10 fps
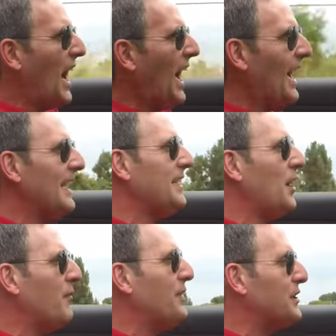height
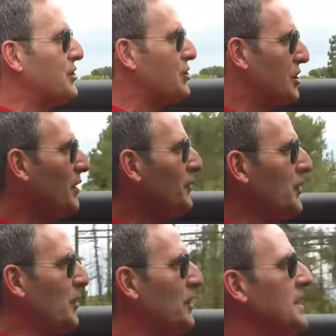of this
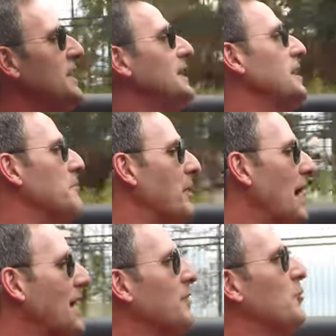shifter
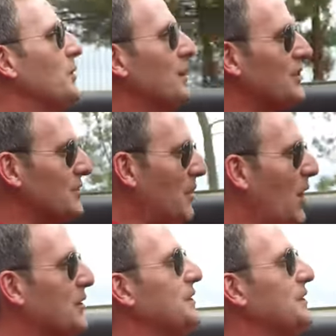combined with the smaller